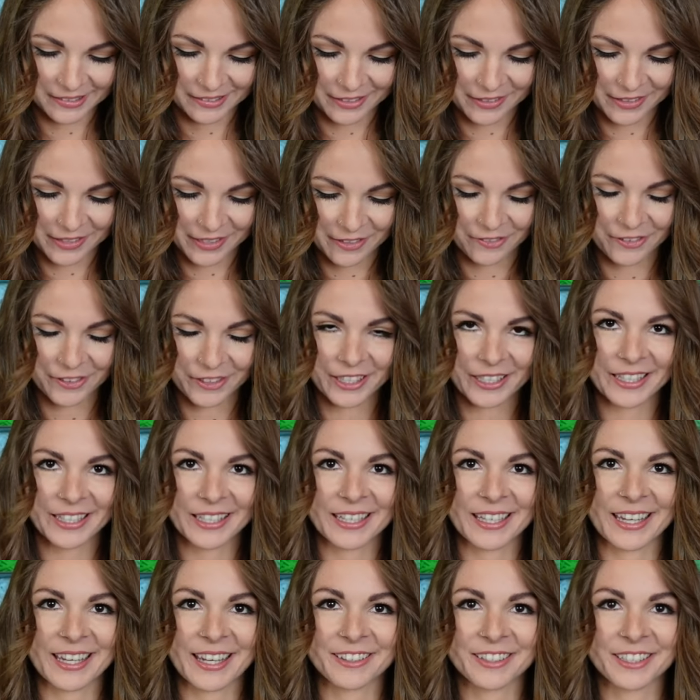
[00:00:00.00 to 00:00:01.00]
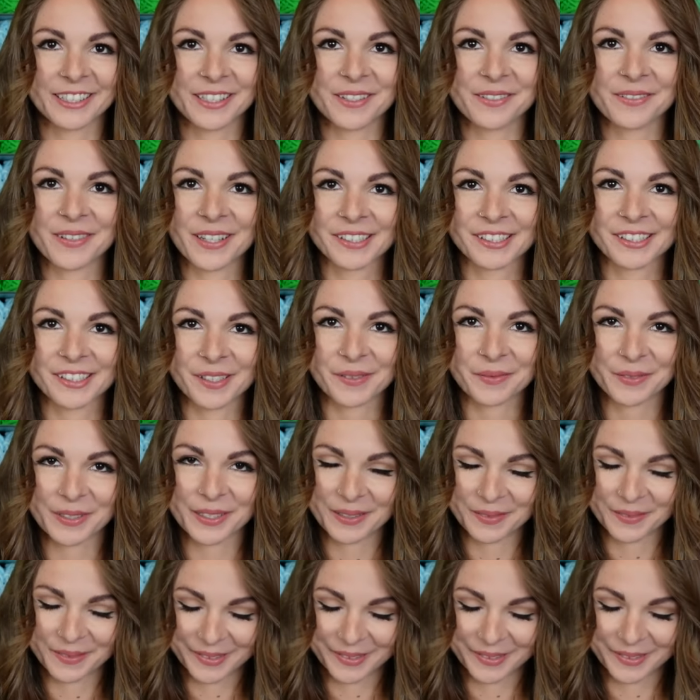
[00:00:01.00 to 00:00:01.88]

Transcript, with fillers: so I feel like I can't really mess up what I'm